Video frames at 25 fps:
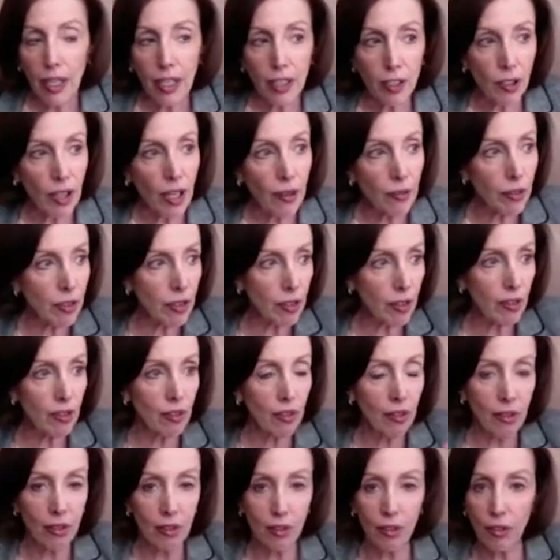And you have it
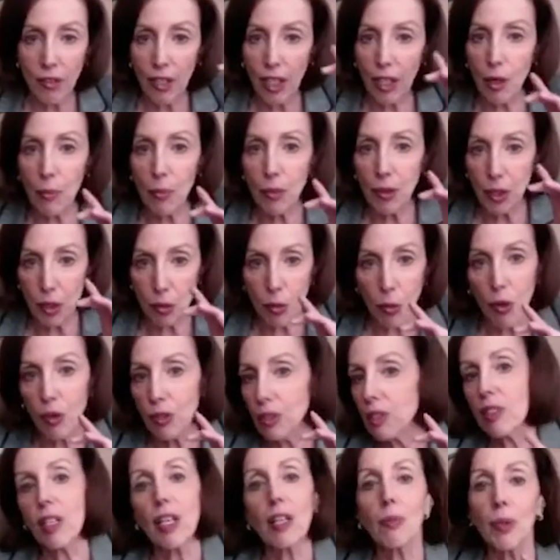set up in
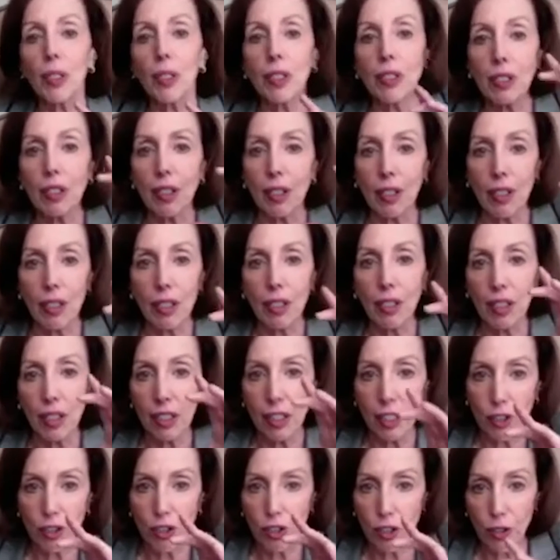small segments on
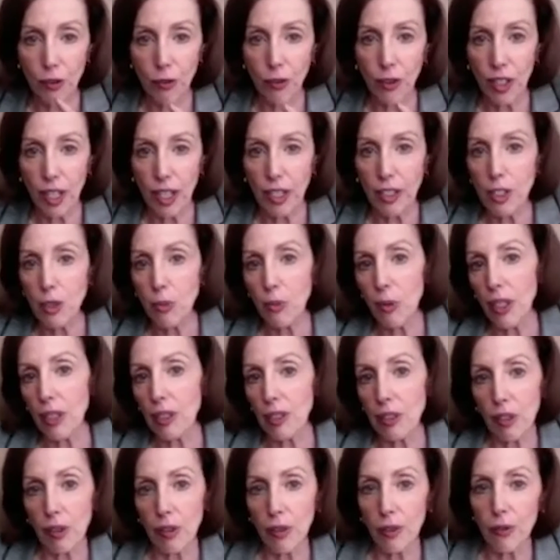each different
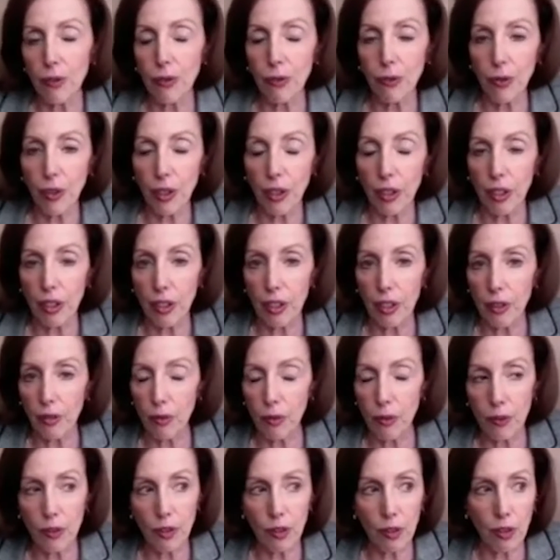aspect of
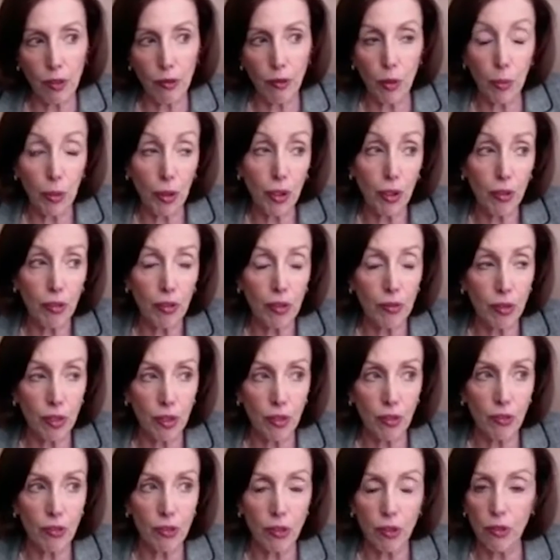the program.
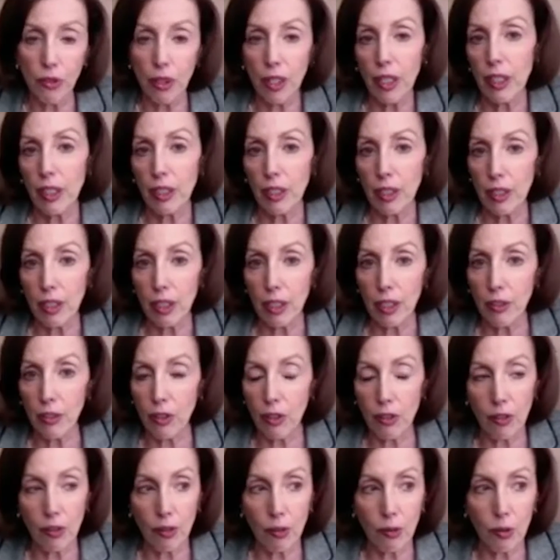So it was great.
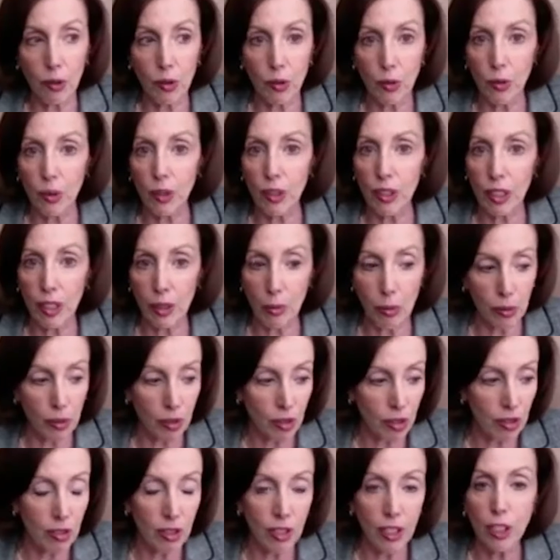I was really able
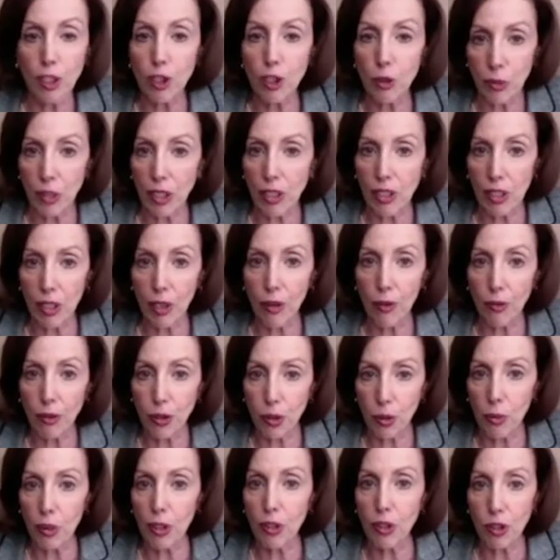to teach myself
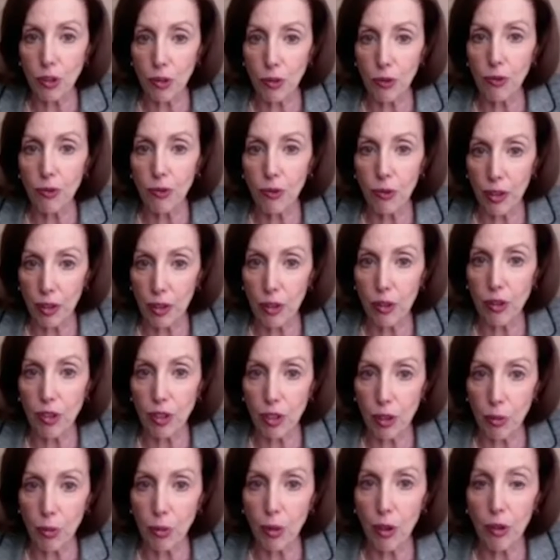so much of
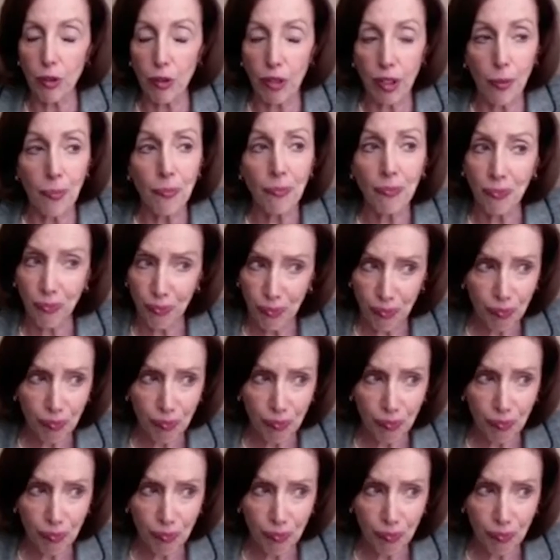using the program.